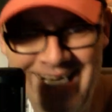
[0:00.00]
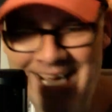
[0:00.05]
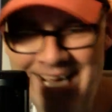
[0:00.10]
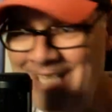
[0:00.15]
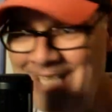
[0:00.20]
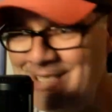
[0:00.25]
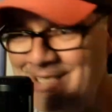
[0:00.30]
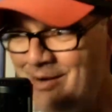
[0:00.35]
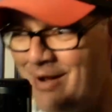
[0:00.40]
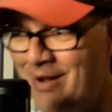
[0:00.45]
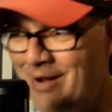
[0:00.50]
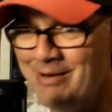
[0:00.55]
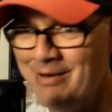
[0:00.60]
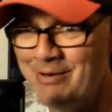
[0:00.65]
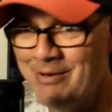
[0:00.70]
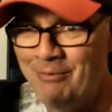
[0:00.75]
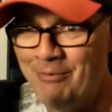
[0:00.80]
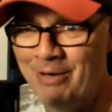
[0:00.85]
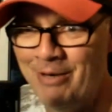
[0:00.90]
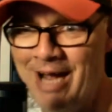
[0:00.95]
And so That's I don't
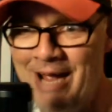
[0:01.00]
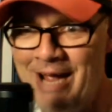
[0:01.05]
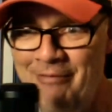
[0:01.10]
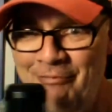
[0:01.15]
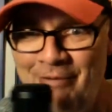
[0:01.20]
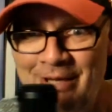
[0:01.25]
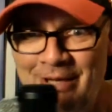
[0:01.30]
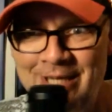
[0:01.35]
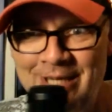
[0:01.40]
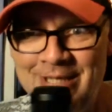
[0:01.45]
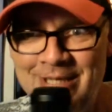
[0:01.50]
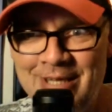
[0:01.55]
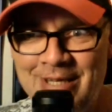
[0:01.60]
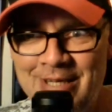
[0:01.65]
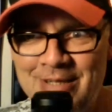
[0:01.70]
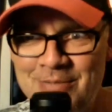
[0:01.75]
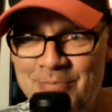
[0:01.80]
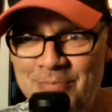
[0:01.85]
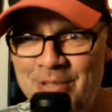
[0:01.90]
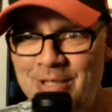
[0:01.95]
know where I fit into
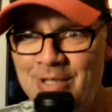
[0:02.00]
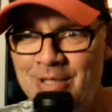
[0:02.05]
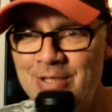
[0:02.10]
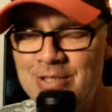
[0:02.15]
this because